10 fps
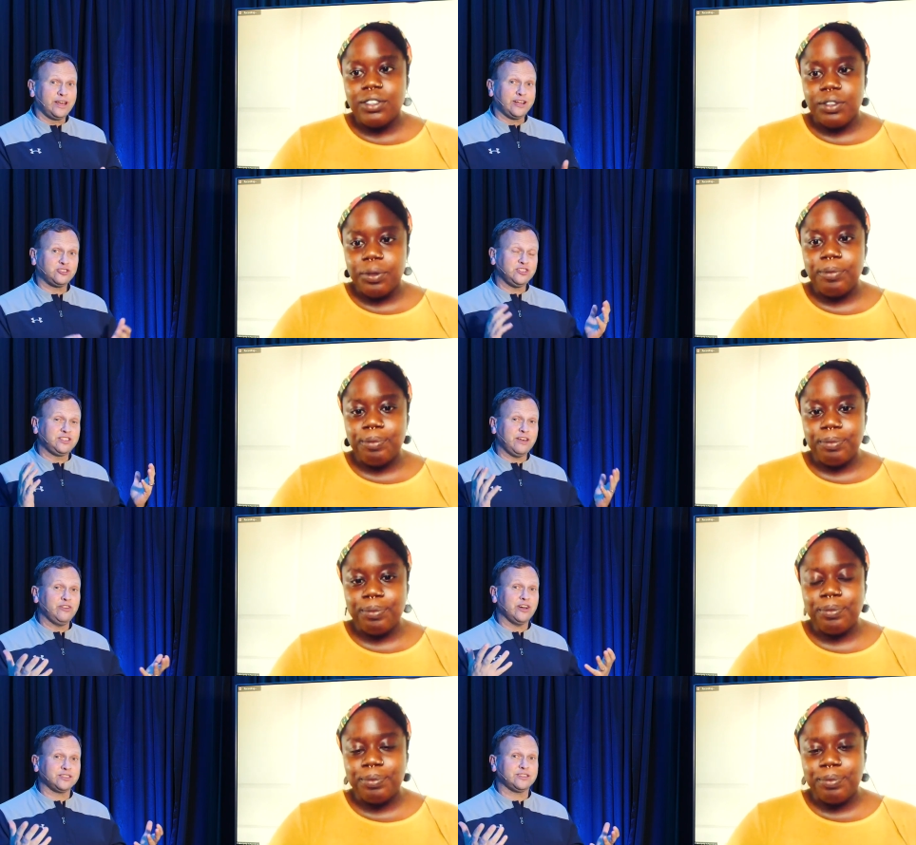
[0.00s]
Speaker 1: And she's
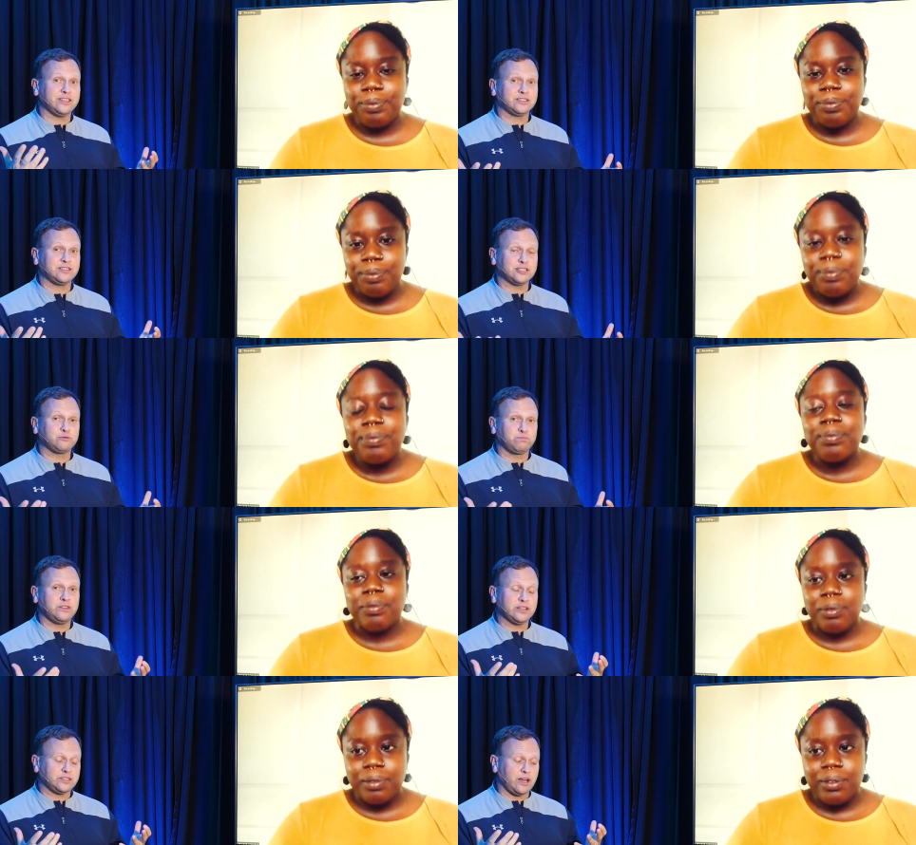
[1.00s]
given us this, this,
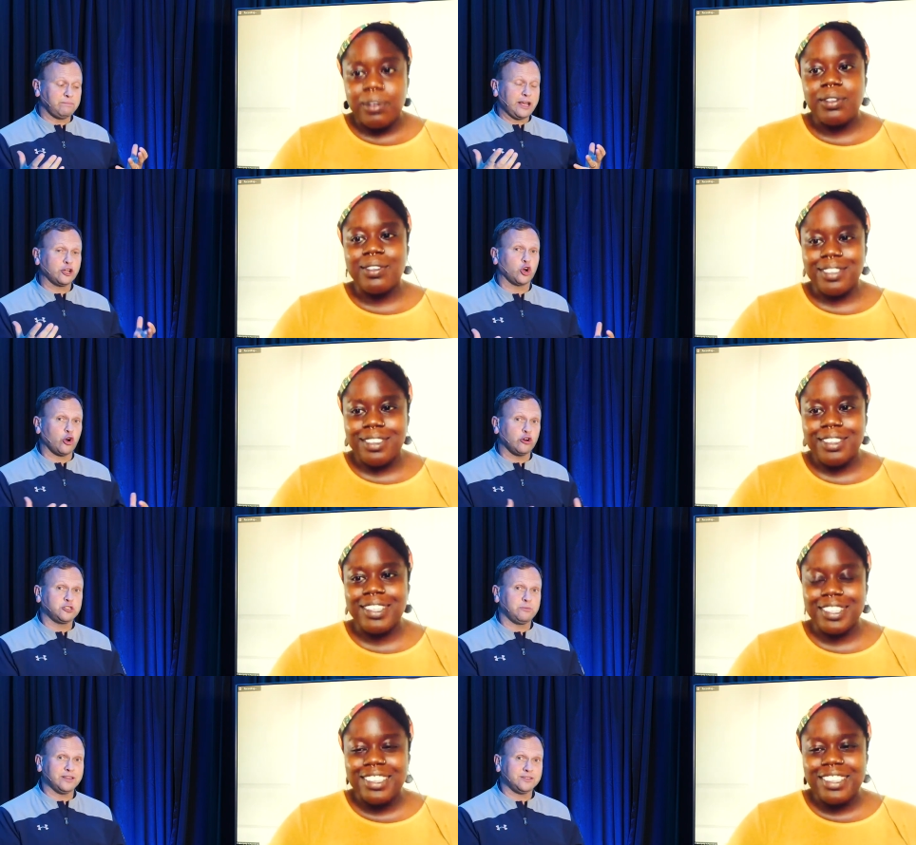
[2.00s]
this um,
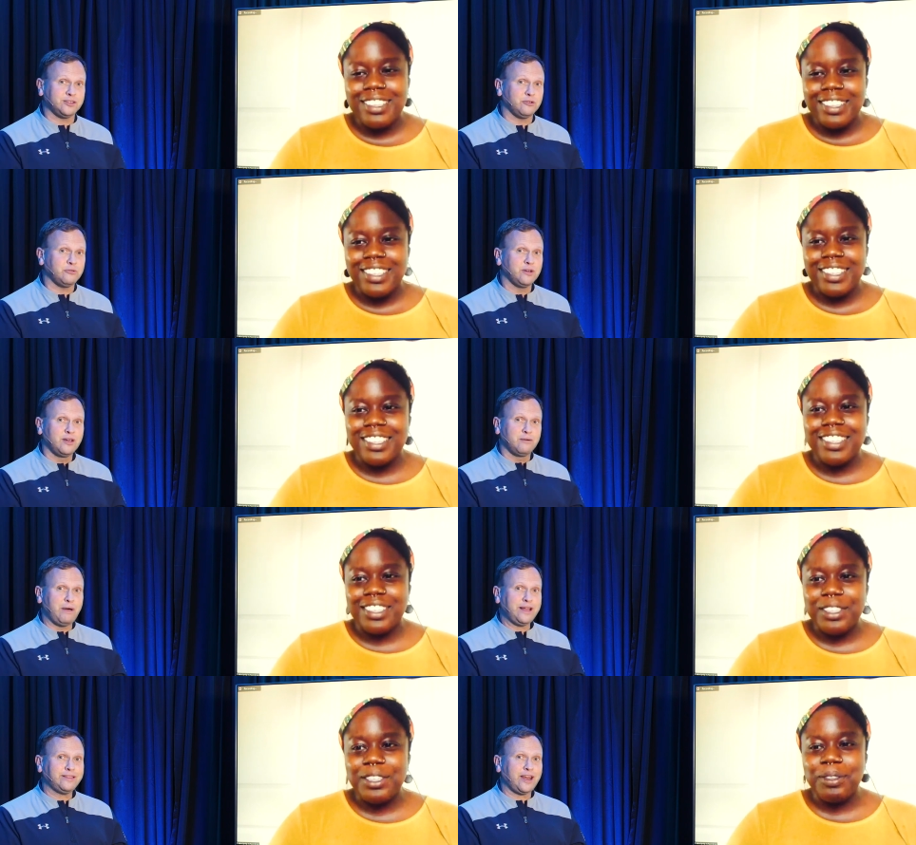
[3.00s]
encouragement to
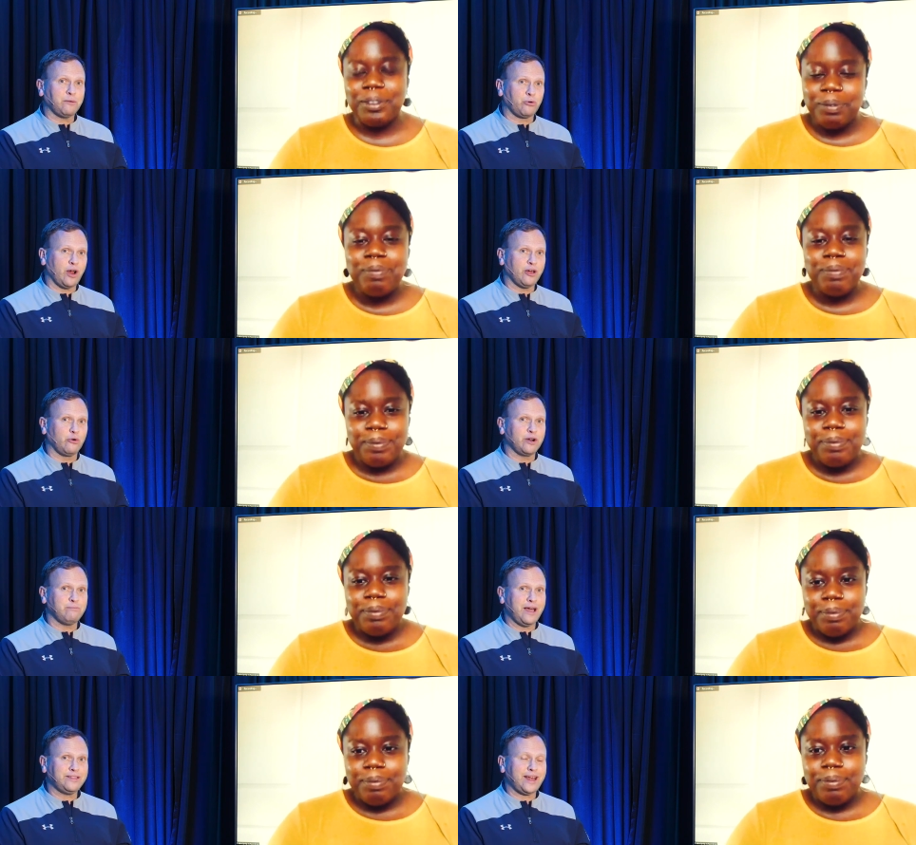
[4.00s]
make that a priority,
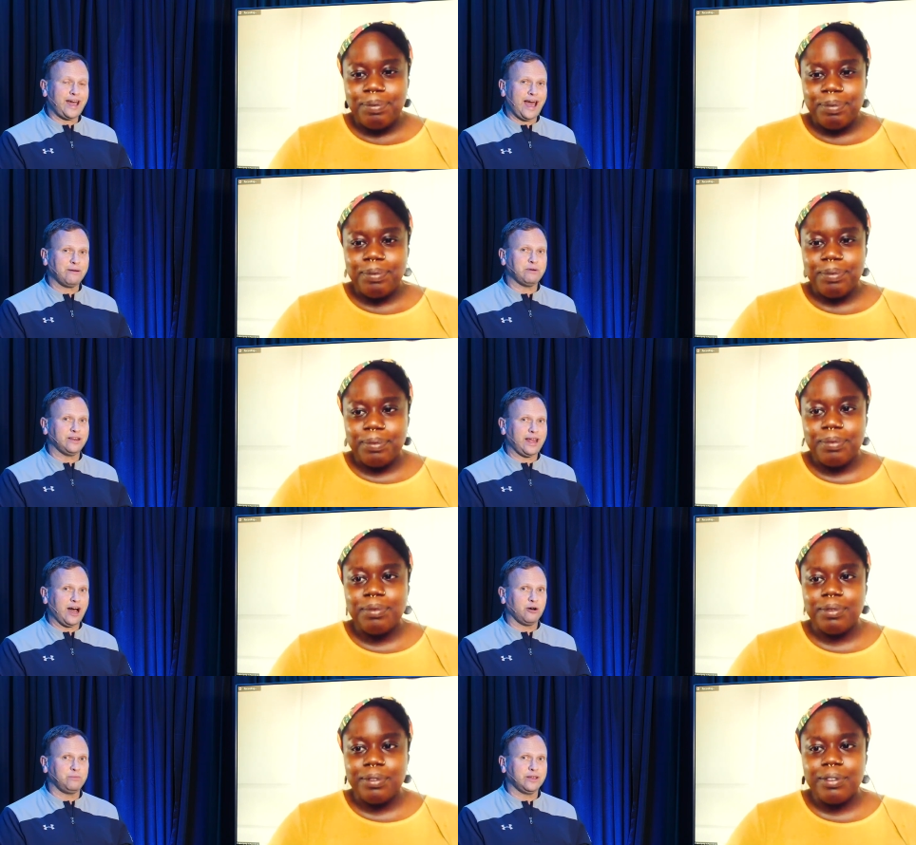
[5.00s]
make that a habit
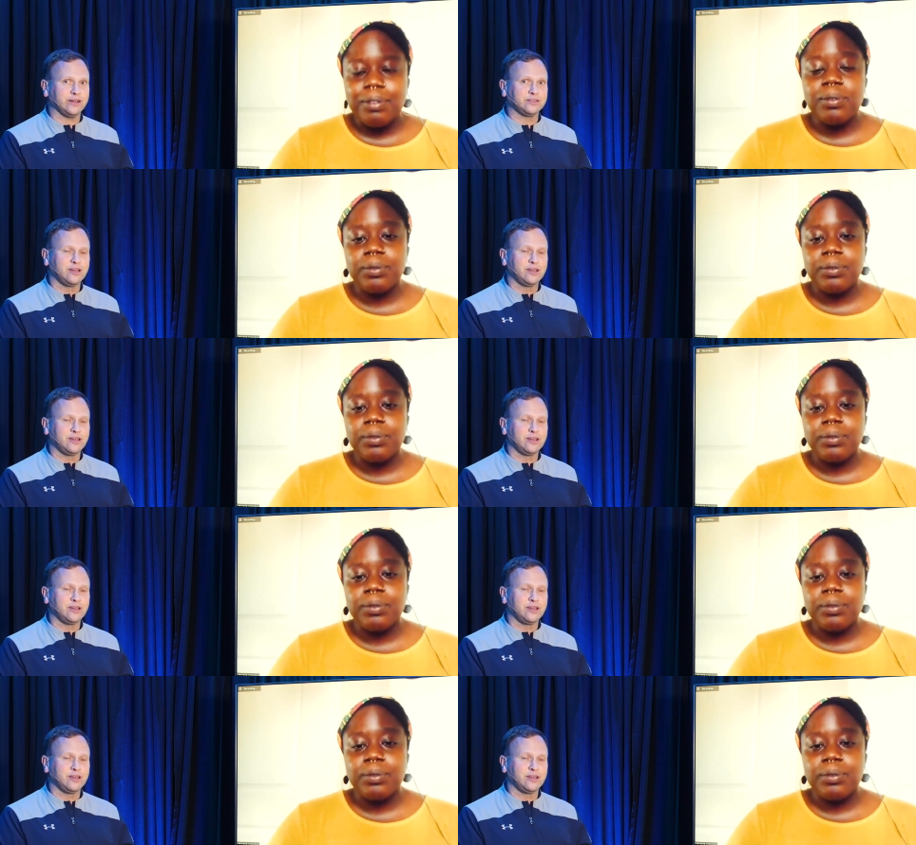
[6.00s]
now, because